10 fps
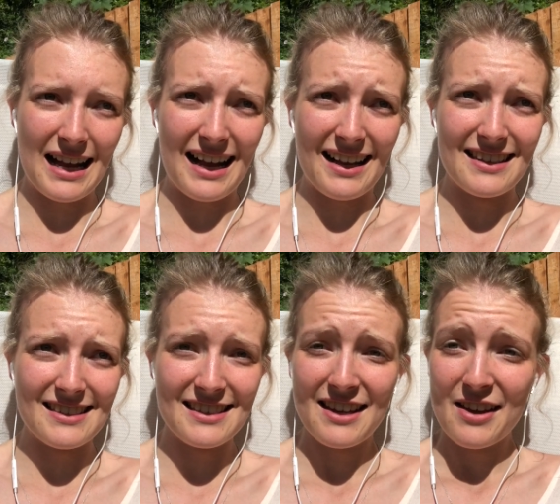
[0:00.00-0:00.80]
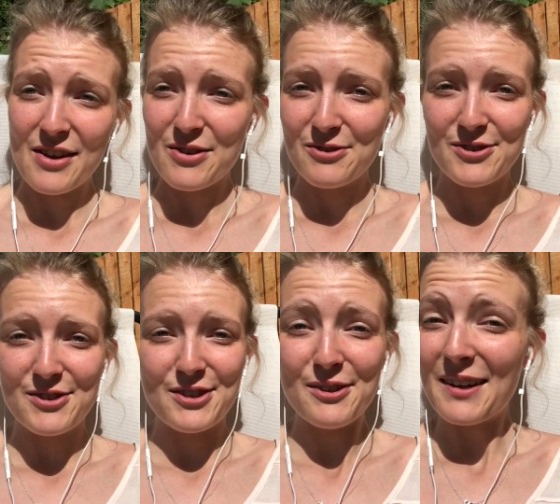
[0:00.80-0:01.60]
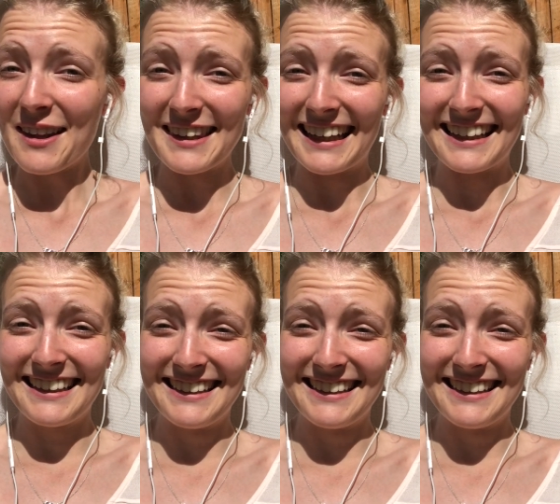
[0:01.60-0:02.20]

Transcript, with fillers: and do nothing.